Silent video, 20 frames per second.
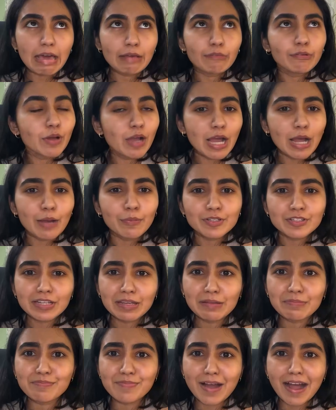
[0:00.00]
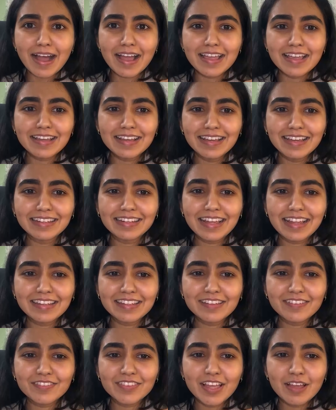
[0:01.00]
don't know how much I'd buy at
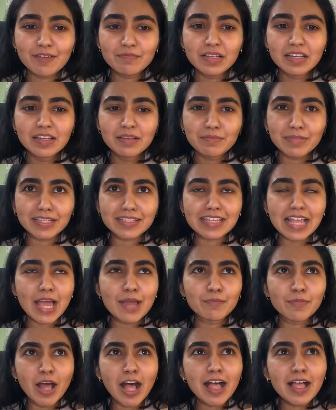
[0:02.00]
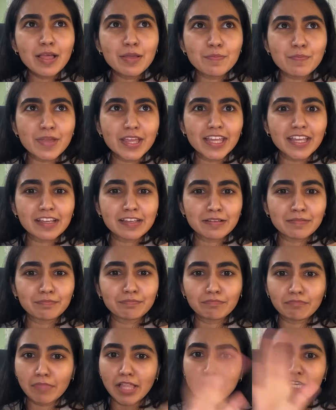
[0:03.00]
any of them because I'm not a big
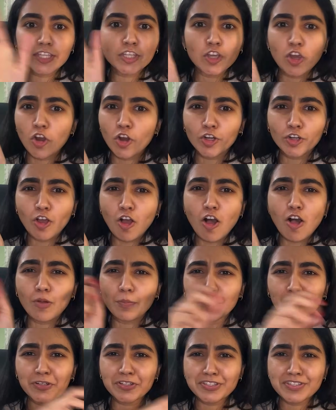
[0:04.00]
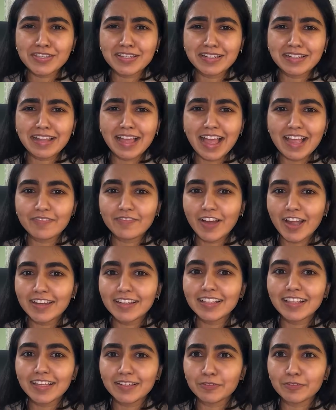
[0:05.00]
like yarn haul person. I find it like